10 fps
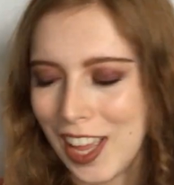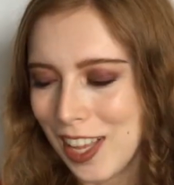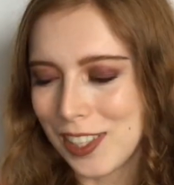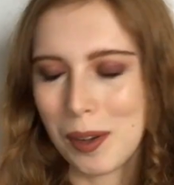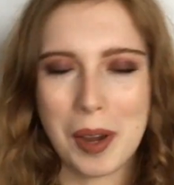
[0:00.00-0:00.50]

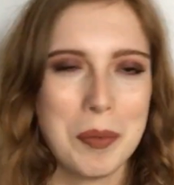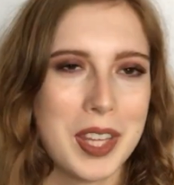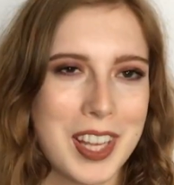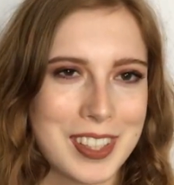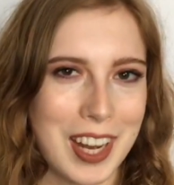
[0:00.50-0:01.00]
So I'm
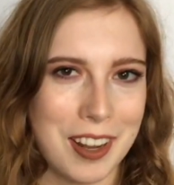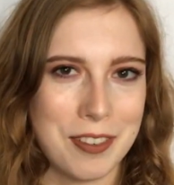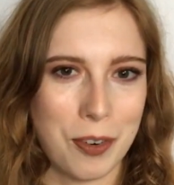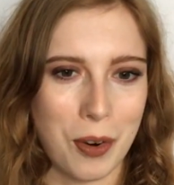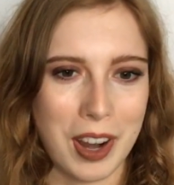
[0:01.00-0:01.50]
really excited
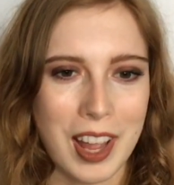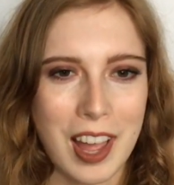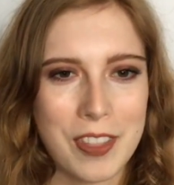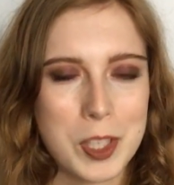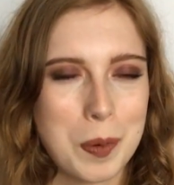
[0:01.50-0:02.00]
for
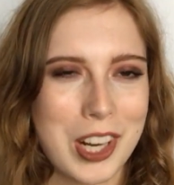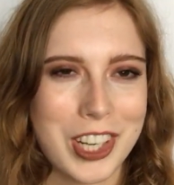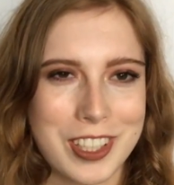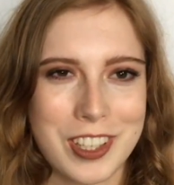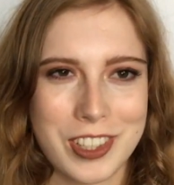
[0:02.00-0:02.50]
this
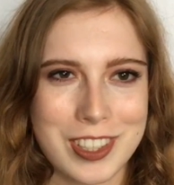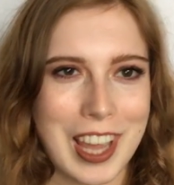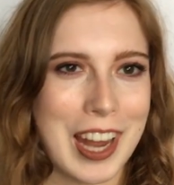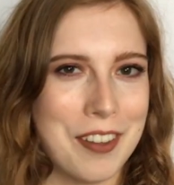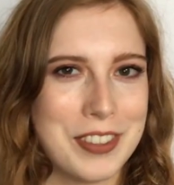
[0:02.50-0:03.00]
project and
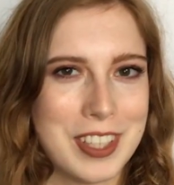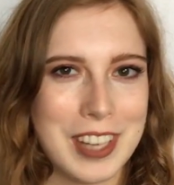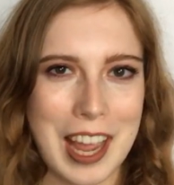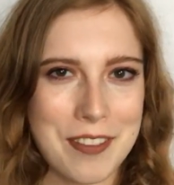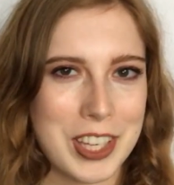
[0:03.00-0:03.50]
kind of to
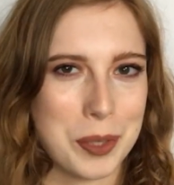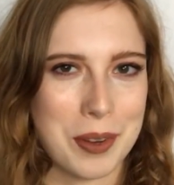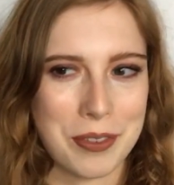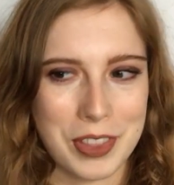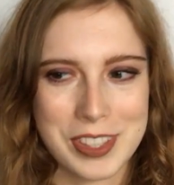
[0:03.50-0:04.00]
dive into it
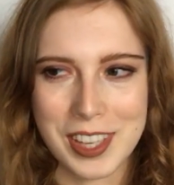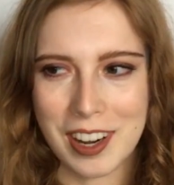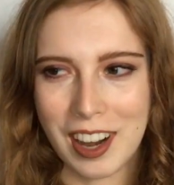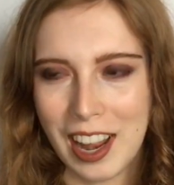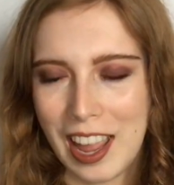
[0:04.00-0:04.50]
for this
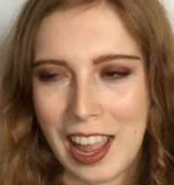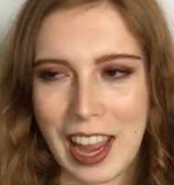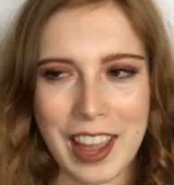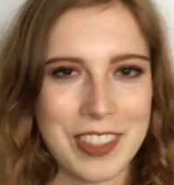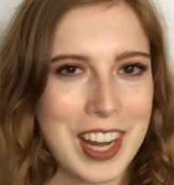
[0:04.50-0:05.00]
year
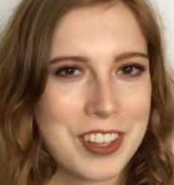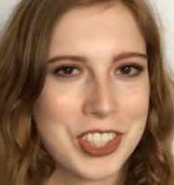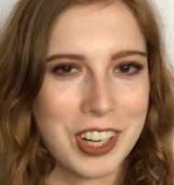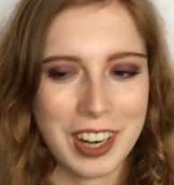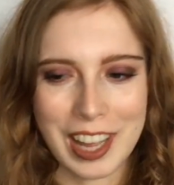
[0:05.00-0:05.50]
and the next
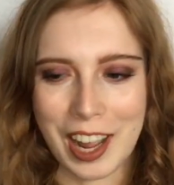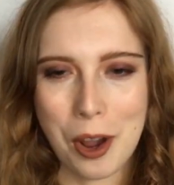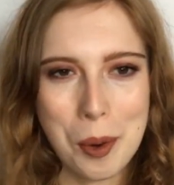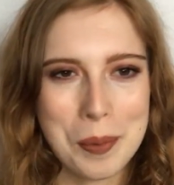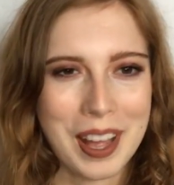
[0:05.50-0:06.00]
year, and I
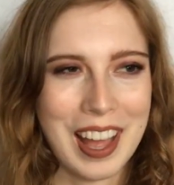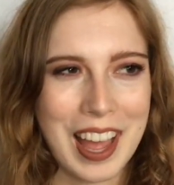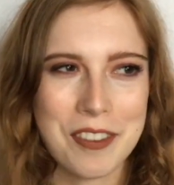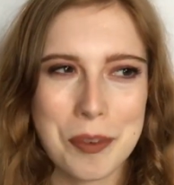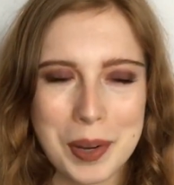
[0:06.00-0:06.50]
hope I
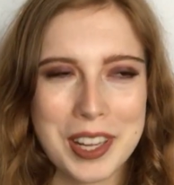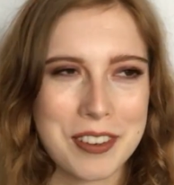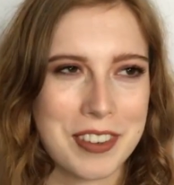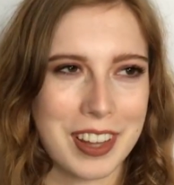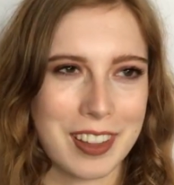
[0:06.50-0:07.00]
have a pretty good
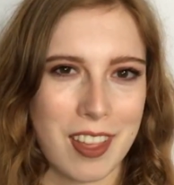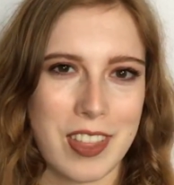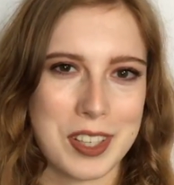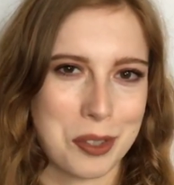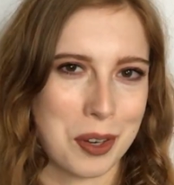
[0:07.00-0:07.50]
feeling that
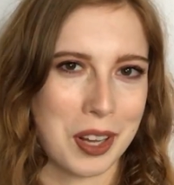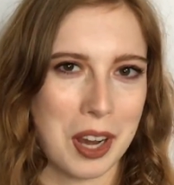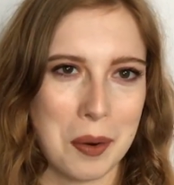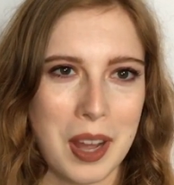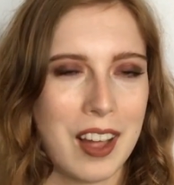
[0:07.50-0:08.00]
things are going to
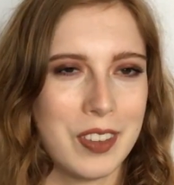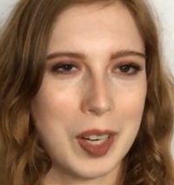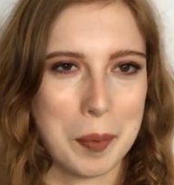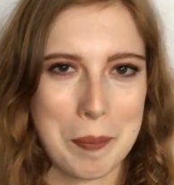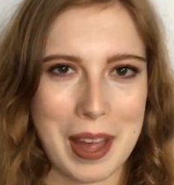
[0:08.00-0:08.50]
go a little
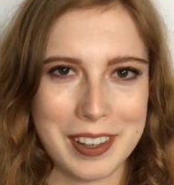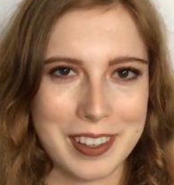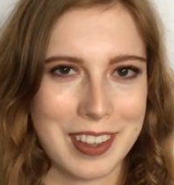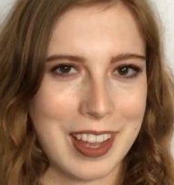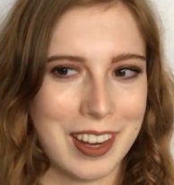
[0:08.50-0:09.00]
bit better
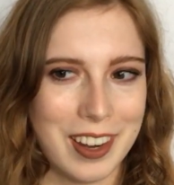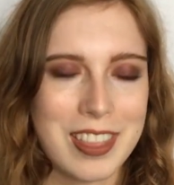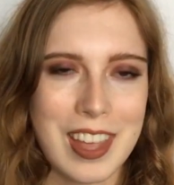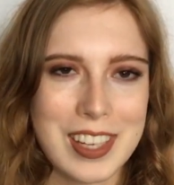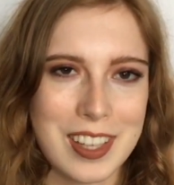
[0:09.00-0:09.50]
than
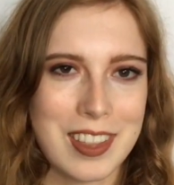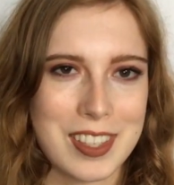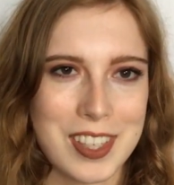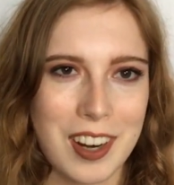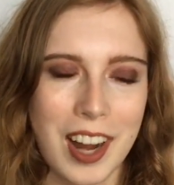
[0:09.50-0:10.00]
they did this
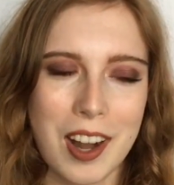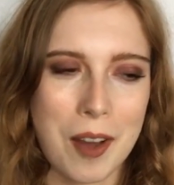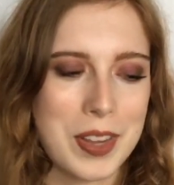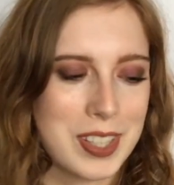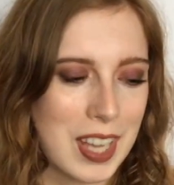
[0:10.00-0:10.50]
year. And
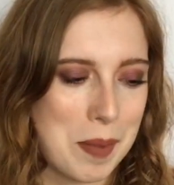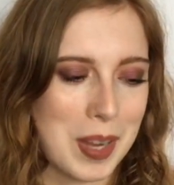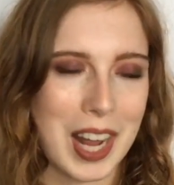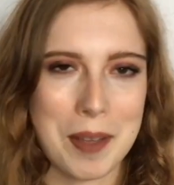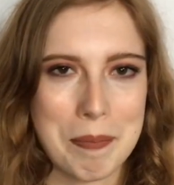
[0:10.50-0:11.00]
obviously, I mean,
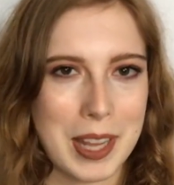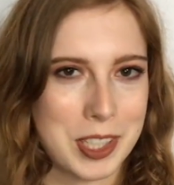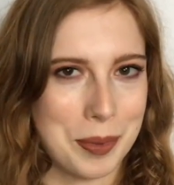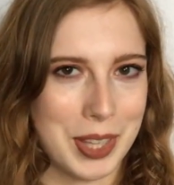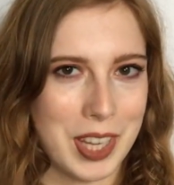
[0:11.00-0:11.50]
I picked a
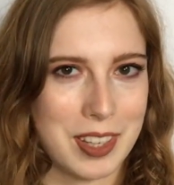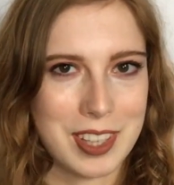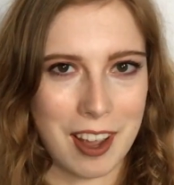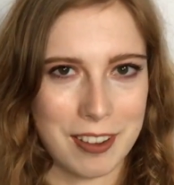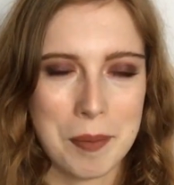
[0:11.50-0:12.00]
really
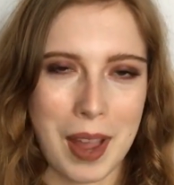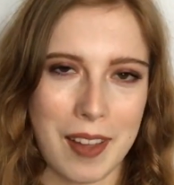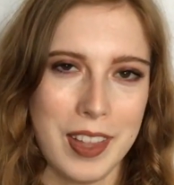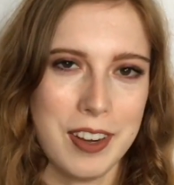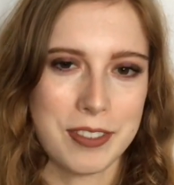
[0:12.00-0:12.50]
tough
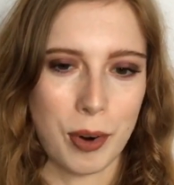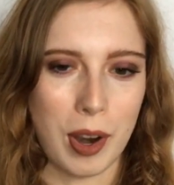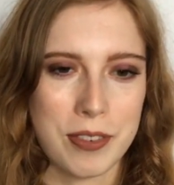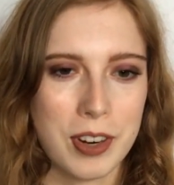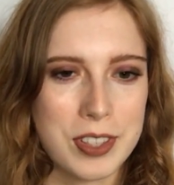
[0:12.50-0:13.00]
palette for a
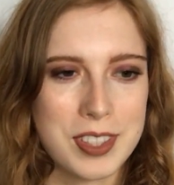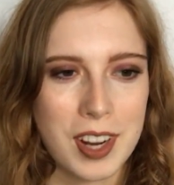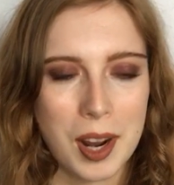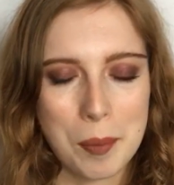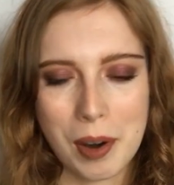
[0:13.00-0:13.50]
first
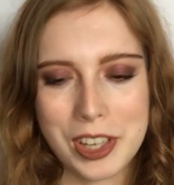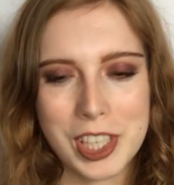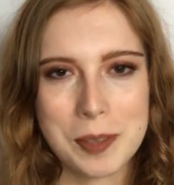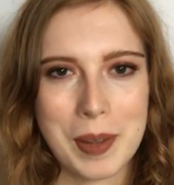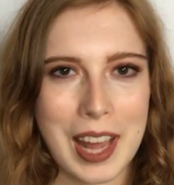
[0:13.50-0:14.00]

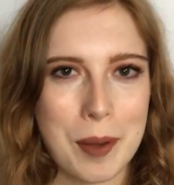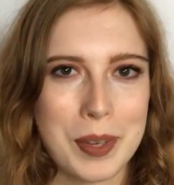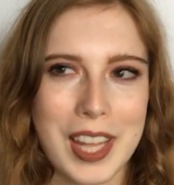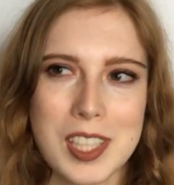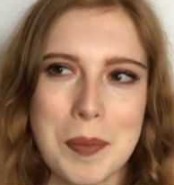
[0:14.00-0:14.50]
project, but I would
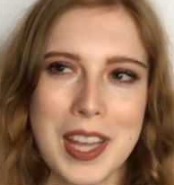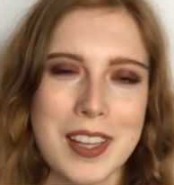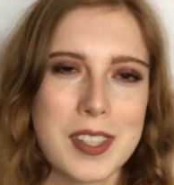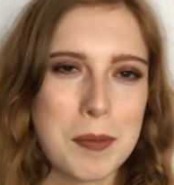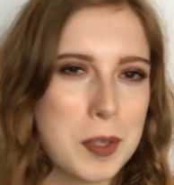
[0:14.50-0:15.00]
like to make
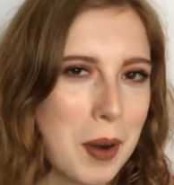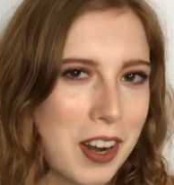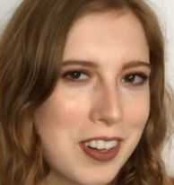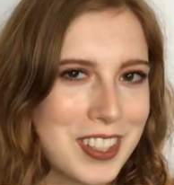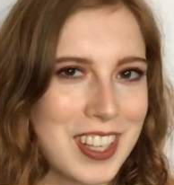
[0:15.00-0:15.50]
some
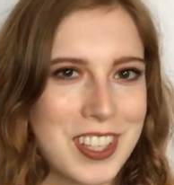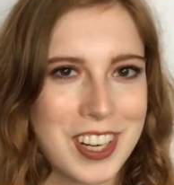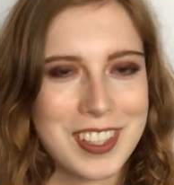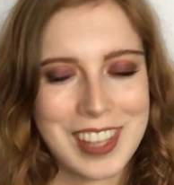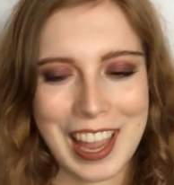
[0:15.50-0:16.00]
smarter
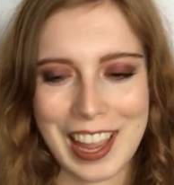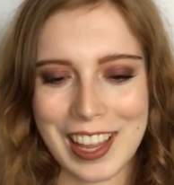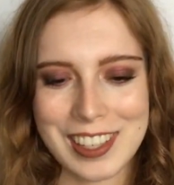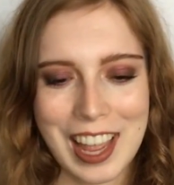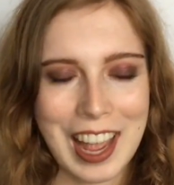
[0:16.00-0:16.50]
decisions,
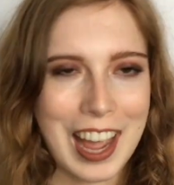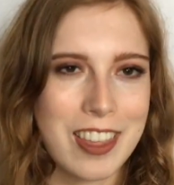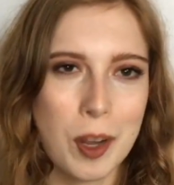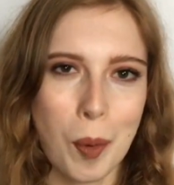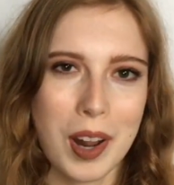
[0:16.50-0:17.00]
and I
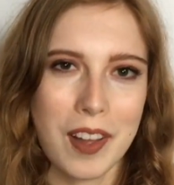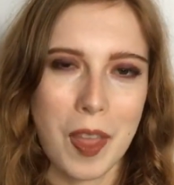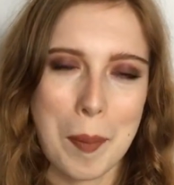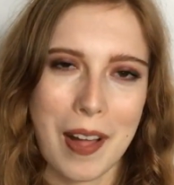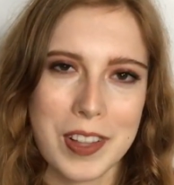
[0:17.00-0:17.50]
think working on
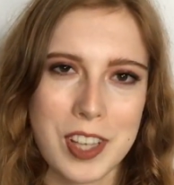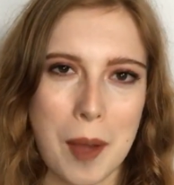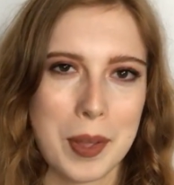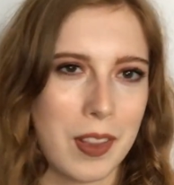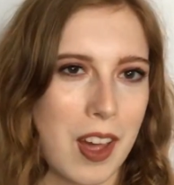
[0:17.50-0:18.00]
that palette taught
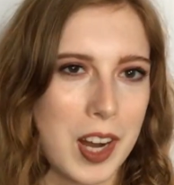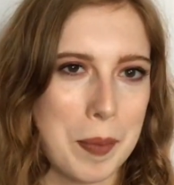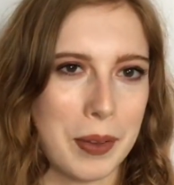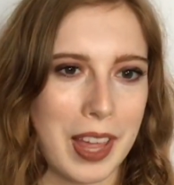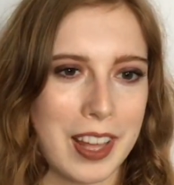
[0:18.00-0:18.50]
me a lot
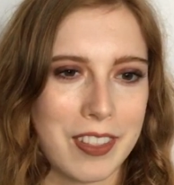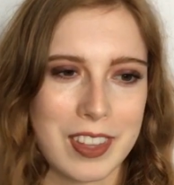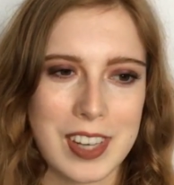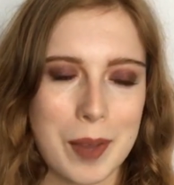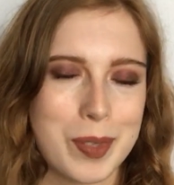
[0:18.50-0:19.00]
about like the
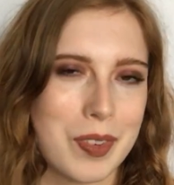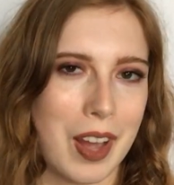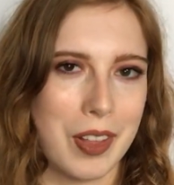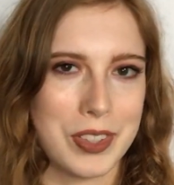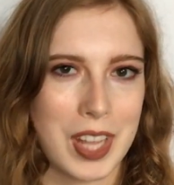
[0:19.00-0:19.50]
types of
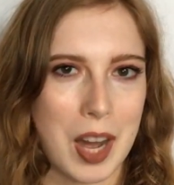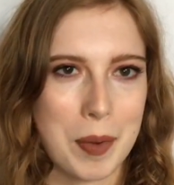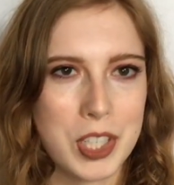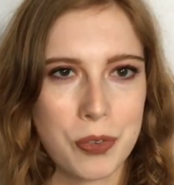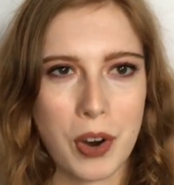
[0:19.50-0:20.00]
colors that I
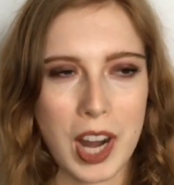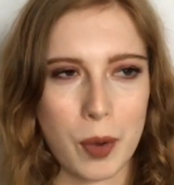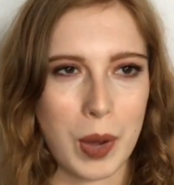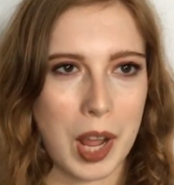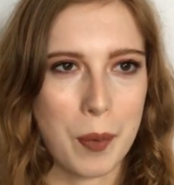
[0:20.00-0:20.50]
reach for and
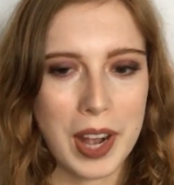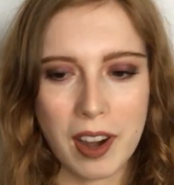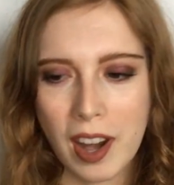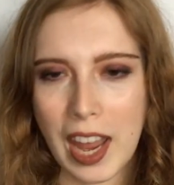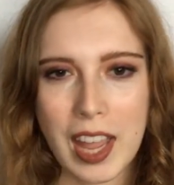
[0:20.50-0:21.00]
what I
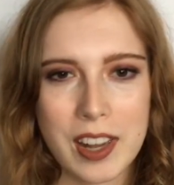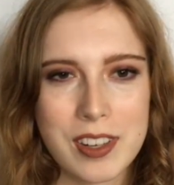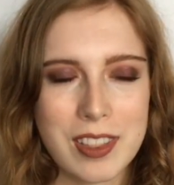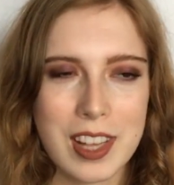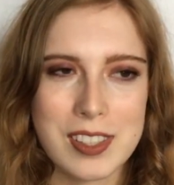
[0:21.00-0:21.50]
wear, and
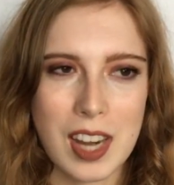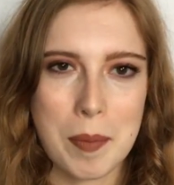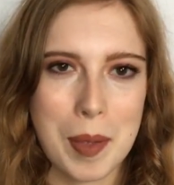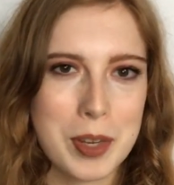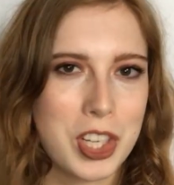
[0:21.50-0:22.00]
things that I
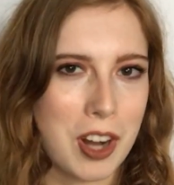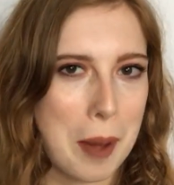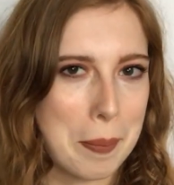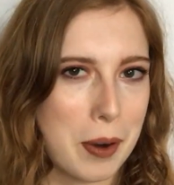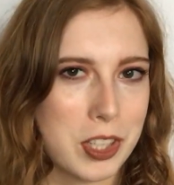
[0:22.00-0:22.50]
maybe should
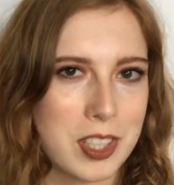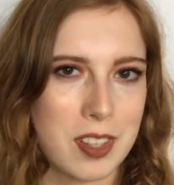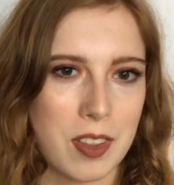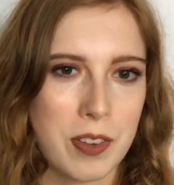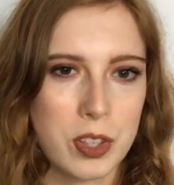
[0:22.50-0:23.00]
not purchase
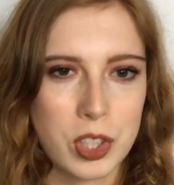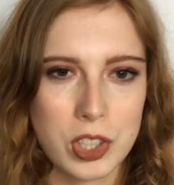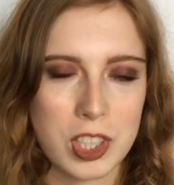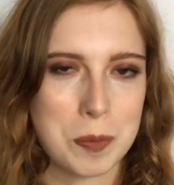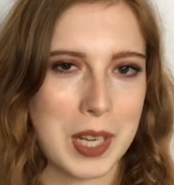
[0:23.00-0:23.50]
in the future
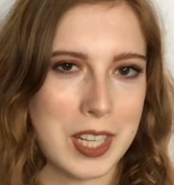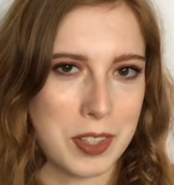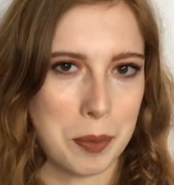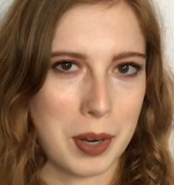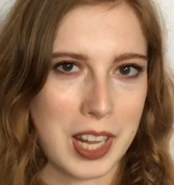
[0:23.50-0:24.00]
just because
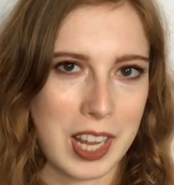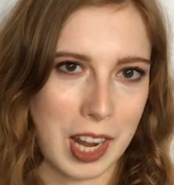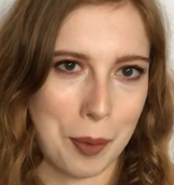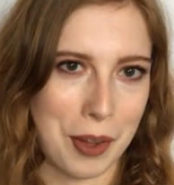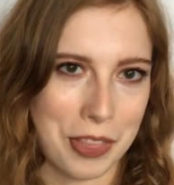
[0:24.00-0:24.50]
they're pretty and
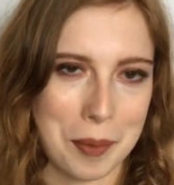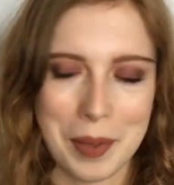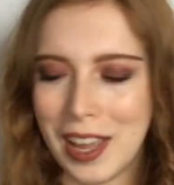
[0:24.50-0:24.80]
I want them.